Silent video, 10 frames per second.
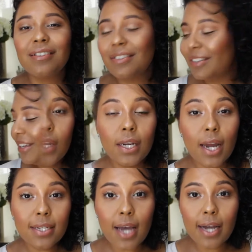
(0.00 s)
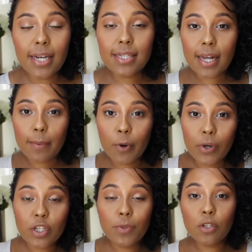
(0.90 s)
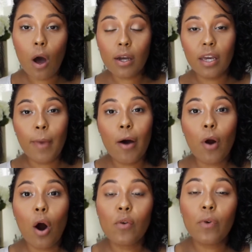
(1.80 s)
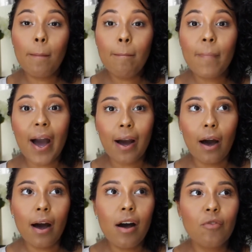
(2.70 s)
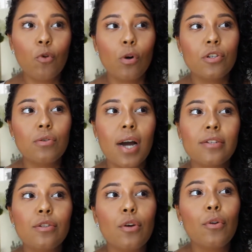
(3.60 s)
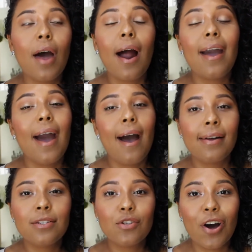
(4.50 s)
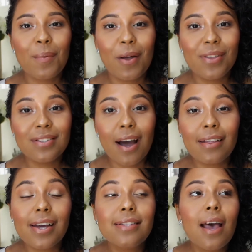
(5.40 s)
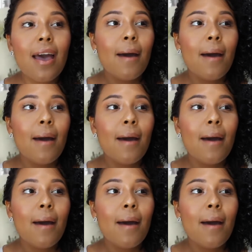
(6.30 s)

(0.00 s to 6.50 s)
So the next highlights that I'm going to be talking about are from BECCA. Of course, you guys knew that I had to talk about these highlights.